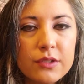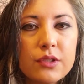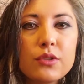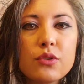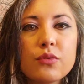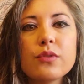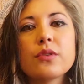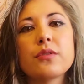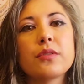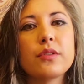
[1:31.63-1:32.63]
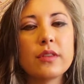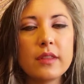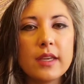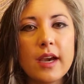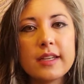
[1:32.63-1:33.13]
to truth,
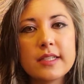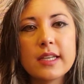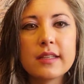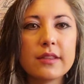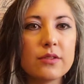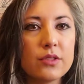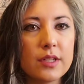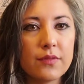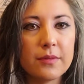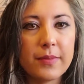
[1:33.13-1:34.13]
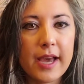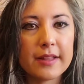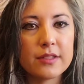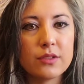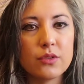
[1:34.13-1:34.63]
the idea that there's different
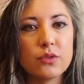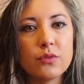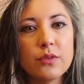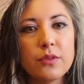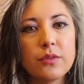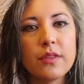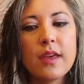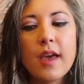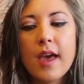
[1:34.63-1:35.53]
paths to truth.